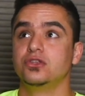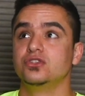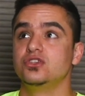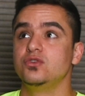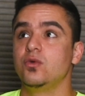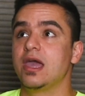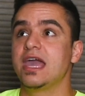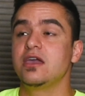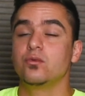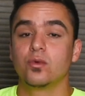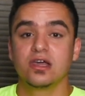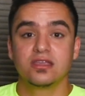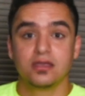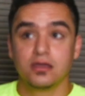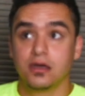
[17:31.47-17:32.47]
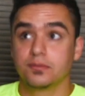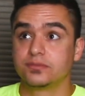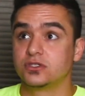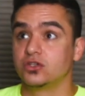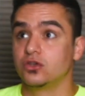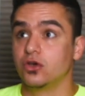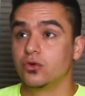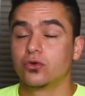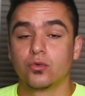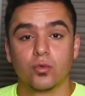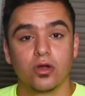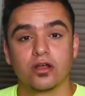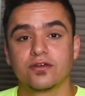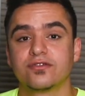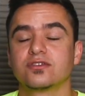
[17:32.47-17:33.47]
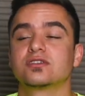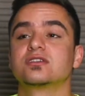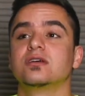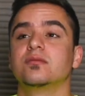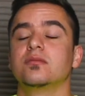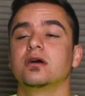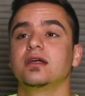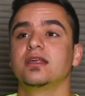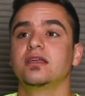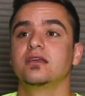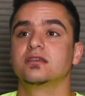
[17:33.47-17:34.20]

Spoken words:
Do you hate waking up to go to work for somebody?